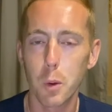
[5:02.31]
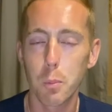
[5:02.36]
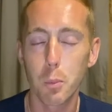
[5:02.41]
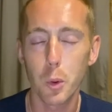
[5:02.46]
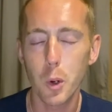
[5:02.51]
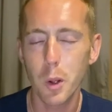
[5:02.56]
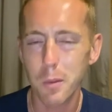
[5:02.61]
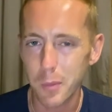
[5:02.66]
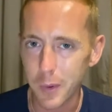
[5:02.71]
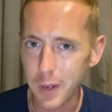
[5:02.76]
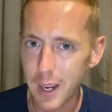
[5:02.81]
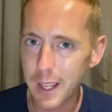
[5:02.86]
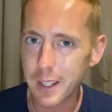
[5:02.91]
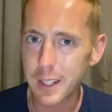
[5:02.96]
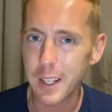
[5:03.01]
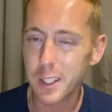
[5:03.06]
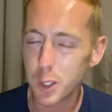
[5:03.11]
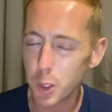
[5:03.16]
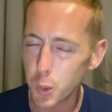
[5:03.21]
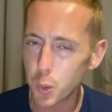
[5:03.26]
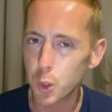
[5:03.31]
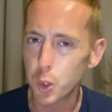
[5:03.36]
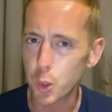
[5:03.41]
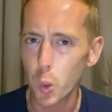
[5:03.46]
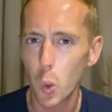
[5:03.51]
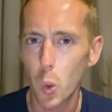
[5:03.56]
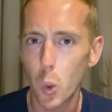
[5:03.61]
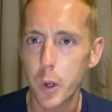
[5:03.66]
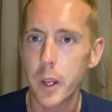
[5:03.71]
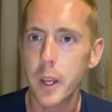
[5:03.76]
Bruno Fernandes, you
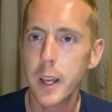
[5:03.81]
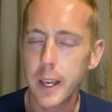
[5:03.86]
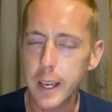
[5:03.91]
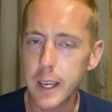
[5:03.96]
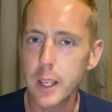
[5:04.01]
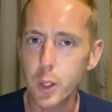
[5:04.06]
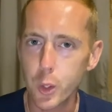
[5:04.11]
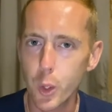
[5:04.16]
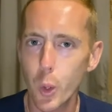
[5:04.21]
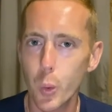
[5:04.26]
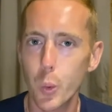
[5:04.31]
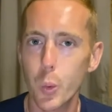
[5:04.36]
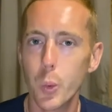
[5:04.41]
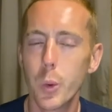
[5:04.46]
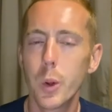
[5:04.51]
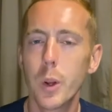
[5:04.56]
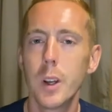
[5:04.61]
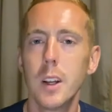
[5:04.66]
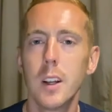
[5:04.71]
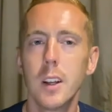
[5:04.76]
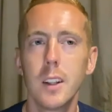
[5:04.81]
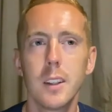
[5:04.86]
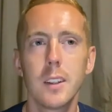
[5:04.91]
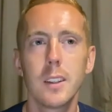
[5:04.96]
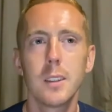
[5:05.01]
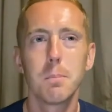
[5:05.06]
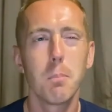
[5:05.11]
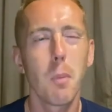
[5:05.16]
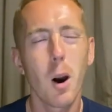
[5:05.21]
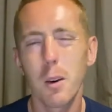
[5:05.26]
saw, he knew.
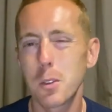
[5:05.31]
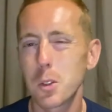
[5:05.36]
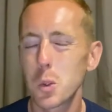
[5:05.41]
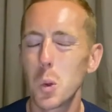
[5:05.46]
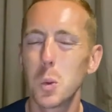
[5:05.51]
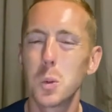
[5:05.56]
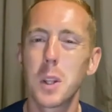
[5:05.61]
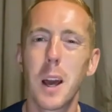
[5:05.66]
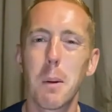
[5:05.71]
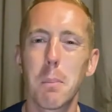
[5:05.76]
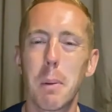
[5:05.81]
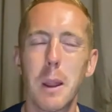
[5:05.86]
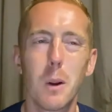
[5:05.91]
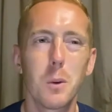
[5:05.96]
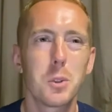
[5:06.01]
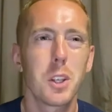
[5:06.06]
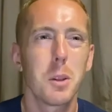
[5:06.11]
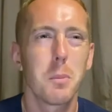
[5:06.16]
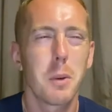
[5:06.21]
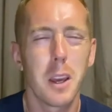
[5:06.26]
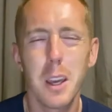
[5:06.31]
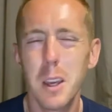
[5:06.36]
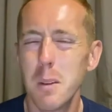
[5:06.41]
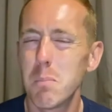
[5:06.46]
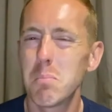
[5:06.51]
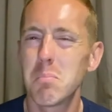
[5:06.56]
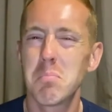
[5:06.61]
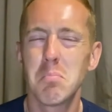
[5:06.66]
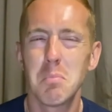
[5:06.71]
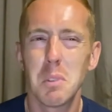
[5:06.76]
Might have scored that penalty, but his
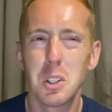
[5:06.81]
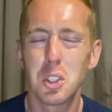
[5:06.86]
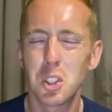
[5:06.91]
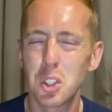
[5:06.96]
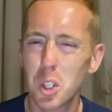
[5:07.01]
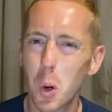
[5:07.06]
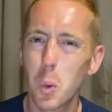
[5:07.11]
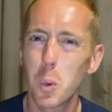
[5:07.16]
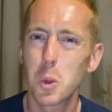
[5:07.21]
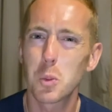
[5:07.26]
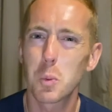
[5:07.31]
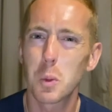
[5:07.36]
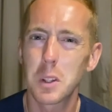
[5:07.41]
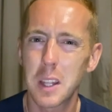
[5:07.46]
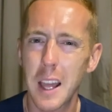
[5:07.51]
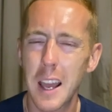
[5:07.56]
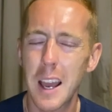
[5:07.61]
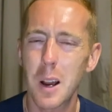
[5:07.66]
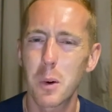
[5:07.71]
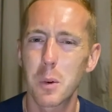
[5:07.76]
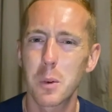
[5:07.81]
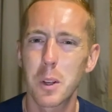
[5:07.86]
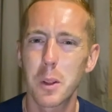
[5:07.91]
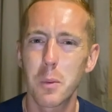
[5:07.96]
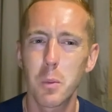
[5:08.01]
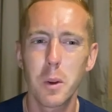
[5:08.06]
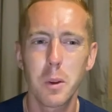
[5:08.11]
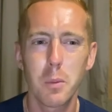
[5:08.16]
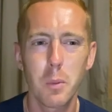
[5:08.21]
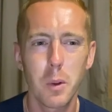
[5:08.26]
shoulders were down.
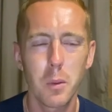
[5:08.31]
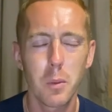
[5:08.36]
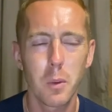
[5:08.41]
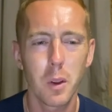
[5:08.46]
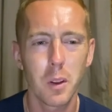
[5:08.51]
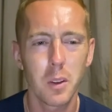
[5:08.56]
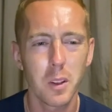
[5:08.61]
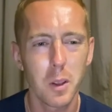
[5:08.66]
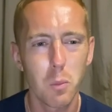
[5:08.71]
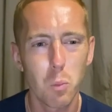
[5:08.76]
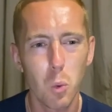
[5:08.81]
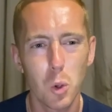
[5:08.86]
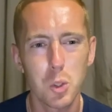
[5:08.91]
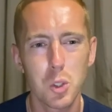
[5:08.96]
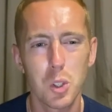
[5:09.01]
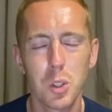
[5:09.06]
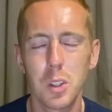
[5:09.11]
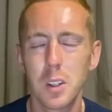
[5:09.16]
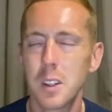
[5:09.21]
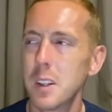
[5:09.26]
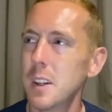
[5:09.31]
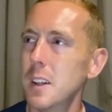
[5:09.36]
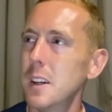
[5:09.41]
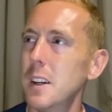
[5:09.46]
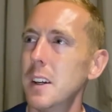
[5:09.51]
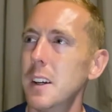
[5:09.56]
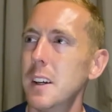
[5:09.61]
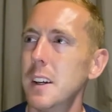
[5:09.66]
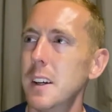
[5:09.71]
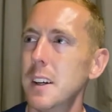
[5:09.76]
He wasn't.
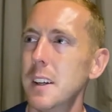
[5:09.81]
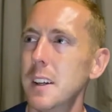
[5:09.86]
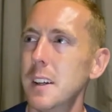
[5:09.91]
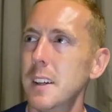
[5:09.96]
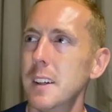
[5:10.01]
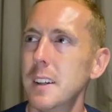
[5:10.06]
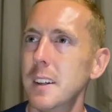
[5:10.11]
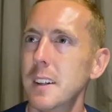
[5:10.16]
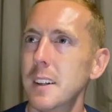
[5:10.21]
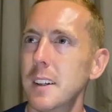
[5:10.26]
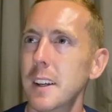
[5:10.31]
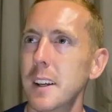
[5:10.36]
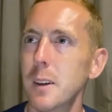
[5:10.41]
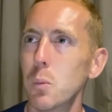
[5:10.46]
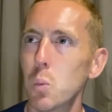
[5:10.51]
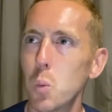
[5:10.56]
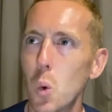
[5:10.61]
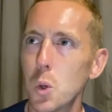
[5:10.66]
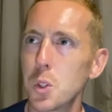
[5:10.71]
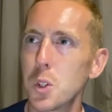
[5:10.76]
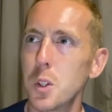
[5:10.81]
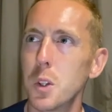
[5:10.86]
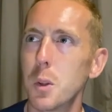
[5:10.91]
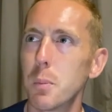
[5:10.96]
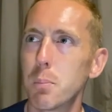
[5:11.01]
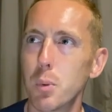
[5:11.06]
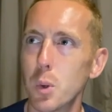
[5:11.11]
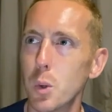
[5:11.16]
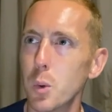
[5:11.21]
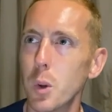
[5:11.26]
It wasn't the
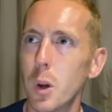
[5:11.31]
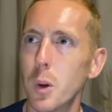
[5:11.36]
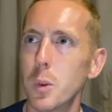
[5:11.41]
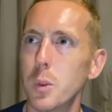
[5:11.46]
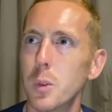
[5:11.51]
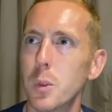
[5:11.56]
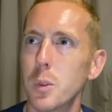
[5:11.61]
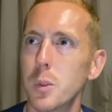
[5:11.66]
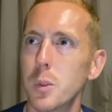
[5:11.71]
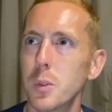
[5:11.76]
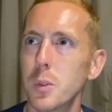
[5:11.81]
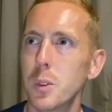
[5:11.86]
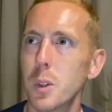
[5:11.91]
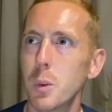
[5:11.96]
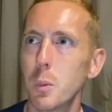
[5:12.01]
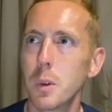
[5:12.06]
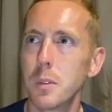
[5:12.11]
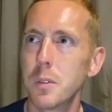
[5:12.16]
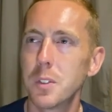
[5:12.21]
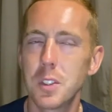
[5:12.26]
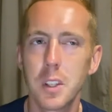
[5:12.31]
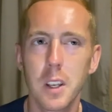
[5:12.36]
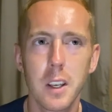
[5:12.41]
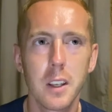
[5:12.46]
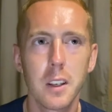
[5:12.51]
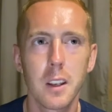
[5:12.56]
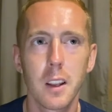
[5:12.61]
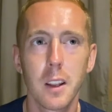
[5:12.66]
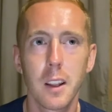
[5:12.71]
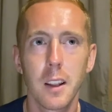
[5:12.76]
Bruno that we've
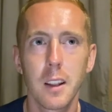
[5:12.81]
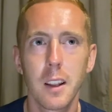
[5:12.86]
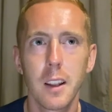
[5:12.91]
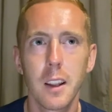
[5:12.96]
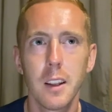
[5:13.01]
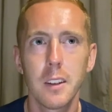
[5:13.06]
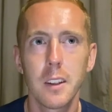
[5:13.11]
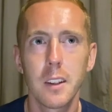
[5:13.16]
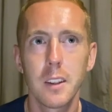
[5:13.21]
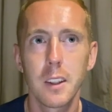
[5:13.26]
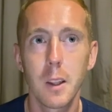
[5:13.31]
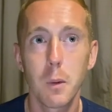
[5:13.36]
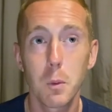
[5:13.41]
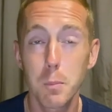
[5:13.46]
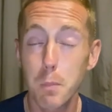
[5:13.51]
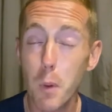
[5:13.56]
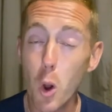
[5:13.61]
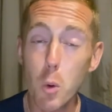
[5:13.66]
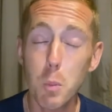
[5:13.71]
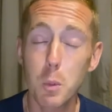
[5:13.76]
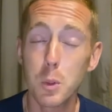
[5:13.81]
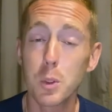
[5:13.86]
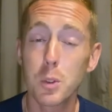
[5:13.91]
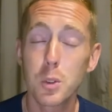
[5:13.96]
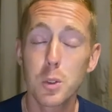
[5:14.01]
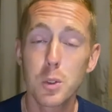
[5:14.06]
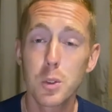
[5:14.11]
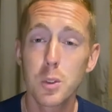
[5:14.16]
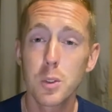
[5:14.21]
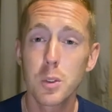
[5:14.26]
seen. And then there were
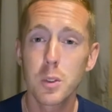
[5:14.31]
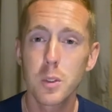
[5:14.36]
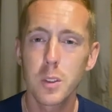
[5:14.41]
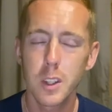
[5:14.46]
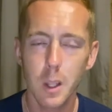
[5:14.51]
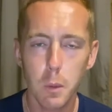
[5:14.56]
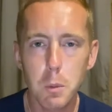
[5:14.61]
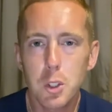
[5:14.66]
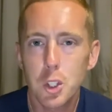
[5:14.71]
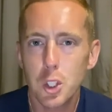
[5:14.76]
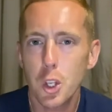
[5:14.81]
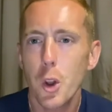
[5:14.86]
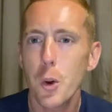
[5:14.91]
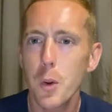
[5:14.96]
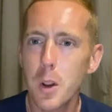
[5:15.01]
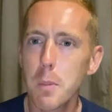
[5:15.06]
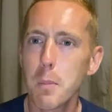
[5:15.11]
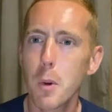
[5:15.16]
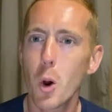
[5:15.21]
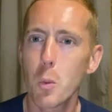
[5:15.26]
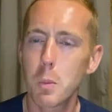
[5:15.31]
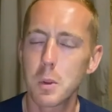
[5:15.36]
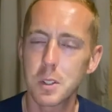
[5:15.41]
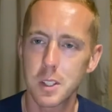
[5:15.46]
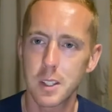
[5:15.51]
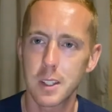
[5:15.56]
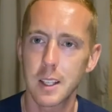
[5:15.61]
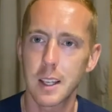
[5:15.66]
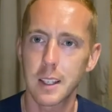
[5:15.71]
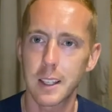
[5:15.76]
moments. There were certainly moments
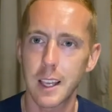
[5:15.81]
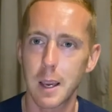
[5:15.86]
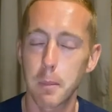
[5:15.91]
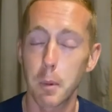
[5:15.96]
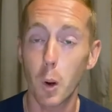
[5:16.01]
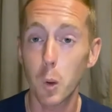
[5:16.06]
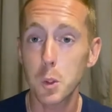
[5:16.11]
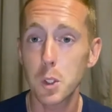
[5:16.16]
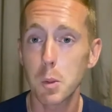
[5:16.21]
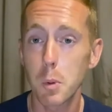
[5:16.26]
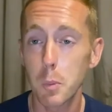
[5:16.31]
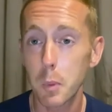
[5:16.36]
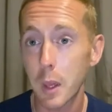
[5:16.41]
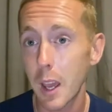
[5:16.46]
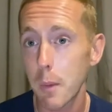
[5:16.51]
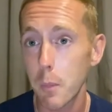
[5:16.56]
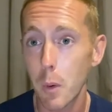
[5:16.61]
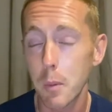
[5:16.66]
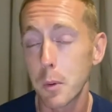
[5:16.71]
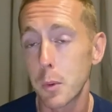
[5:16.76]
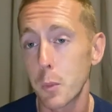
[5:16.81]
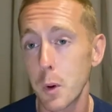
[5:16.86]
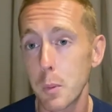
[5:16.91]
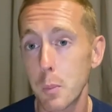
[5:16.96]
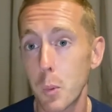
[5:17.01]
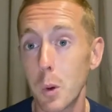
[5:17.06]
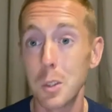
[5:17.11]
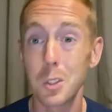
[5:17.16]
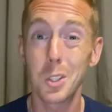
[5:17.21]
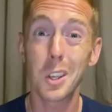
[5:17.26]
in that game, and ultimately we came away with 3
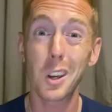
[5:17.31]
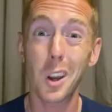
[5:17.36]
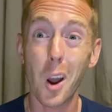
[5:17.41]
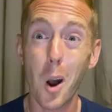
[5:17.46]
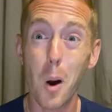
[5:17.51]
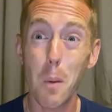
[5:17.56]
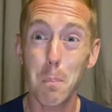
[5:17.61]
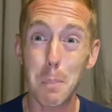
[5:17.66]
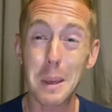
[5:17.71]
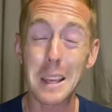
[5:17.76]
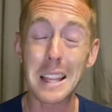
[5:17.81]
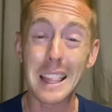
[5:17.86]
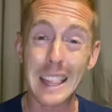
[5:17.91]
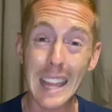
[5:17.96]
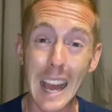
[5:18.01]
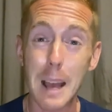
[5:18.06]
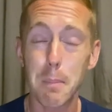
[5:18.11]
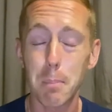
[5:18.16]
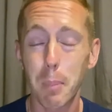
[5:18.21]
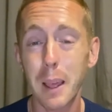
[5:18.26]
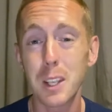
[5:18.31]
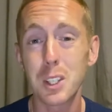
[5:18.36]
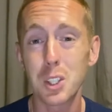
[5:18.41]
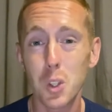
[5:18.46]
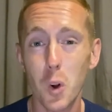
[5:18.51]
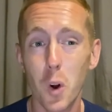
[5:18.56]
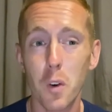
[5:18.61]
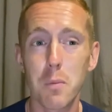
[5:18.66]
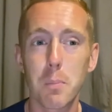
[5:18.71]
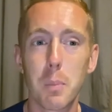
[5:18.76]
points. He can't be that pissed
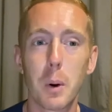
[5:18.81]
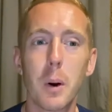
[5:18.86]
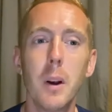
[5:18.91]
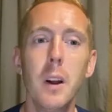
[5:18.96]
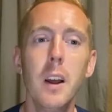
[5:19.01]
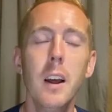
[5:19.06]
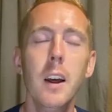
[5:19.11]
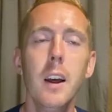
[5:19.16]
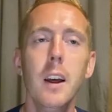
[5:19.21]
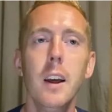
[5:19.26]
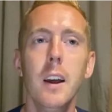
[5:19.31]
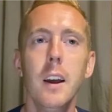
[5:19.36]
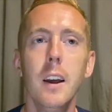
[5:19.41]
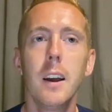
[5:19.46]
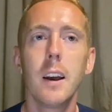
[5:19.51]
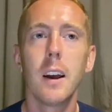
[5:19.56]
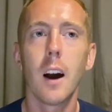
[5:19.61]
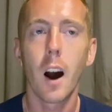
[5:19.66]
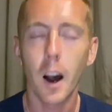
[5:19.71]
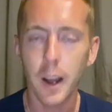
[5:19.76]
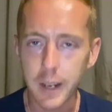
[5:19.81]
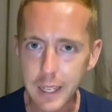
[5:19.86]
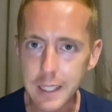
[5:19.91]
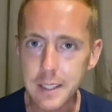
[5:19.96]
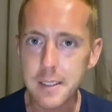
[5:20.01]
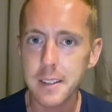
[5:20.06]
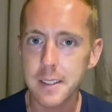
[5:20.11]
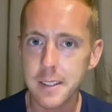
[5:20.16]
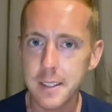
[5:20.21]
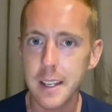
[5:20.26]
off, but I need
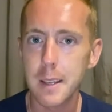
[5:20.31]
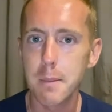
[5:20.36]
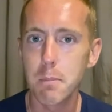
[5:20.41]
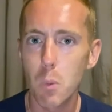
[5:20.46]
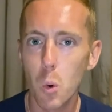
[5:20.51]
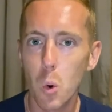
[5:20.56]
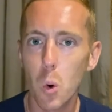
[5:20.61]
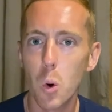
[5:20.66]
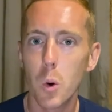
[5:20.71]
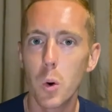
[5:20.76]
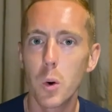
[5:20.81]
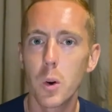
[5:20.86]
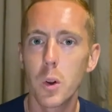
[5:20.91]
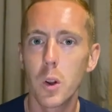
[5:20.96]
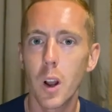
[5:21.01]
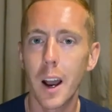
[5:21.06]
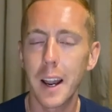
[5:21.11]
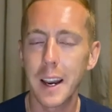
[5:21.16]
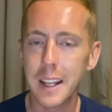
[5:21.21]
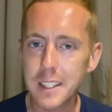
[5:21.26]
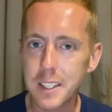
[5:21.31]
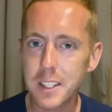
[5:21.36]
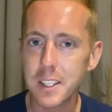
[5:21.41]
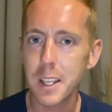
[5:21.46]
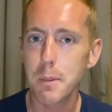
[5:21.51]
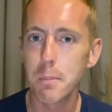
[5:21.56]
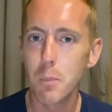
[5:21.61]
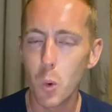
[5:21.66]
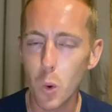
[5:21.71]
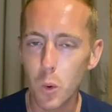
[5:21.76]
to see more. I need to
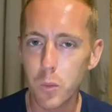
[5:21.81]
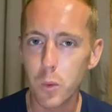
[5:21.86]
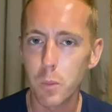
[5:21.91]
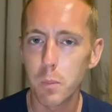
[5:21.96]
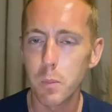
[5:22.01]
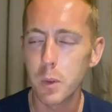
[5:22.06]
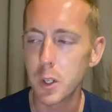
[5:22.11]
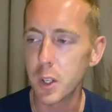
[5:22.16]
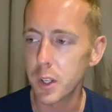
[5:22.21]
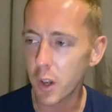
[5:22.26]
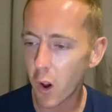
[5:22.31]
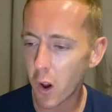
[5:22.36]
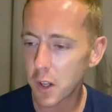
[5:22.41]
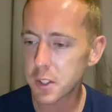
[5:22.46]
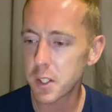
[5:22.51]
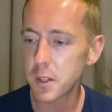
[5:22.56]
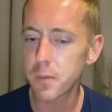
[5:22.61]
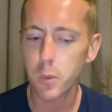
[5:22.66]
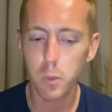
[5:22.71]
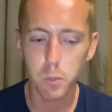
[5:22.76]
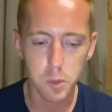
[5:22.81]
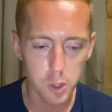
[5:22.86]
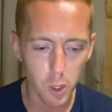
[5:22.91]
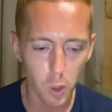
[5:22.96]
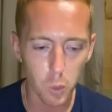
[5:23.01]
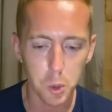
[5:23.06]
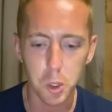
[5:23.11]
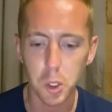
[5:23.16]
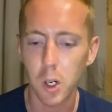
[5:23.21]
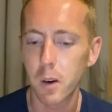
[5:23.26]
see more from United, from
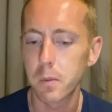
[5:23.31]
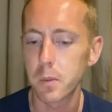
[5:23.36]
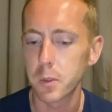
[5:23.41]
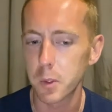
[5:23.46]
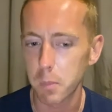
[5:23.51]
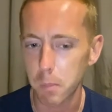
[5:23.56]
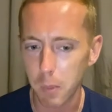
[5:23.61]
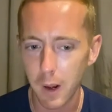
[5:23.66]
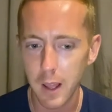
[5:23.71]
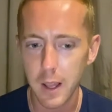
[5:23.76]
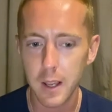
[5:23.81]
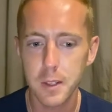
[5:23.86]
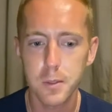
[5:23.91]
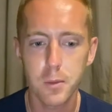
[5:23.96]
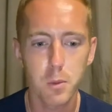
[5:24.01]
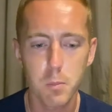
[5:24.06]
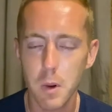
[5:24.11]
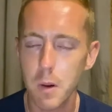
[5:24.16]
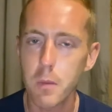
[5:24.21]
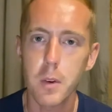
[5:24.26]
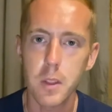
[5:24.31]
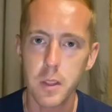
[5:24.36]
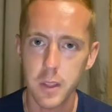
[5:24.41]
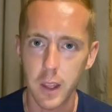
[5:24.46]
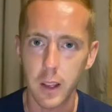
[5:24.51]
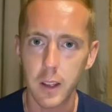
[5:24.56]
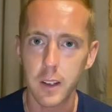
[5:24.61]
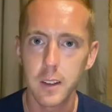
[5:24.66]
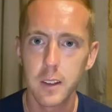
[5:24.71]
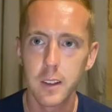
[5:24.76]
Solskjaer, from the players, from
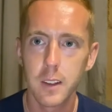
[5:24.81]
everything.